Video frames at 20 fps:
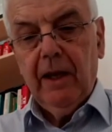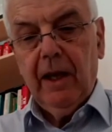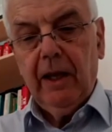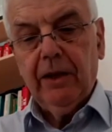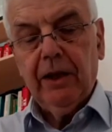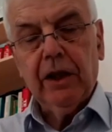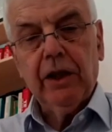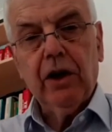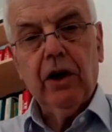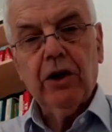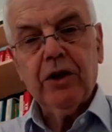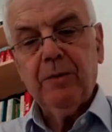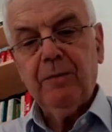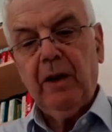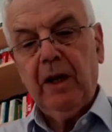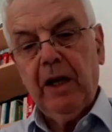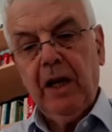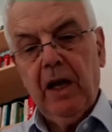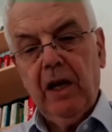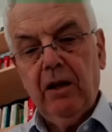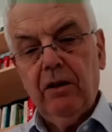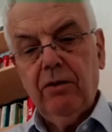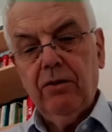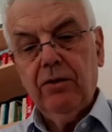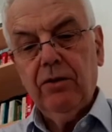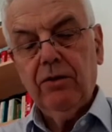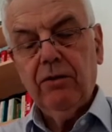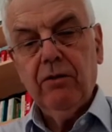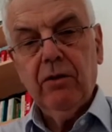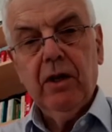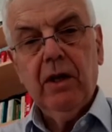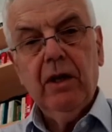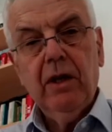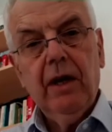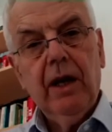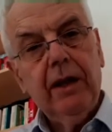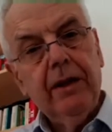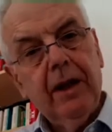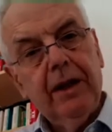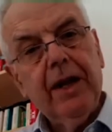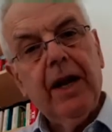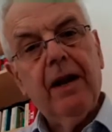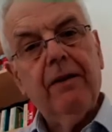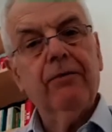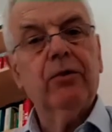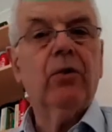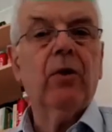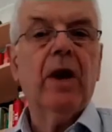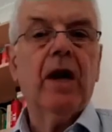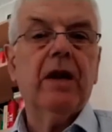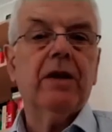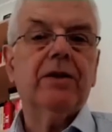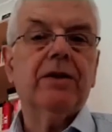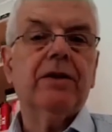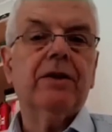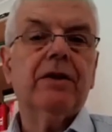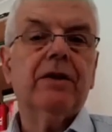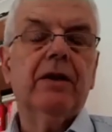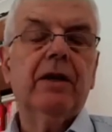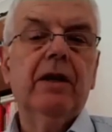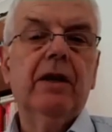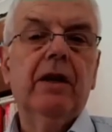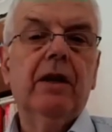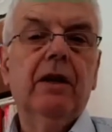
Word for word: in the gospel age, in the day of grace,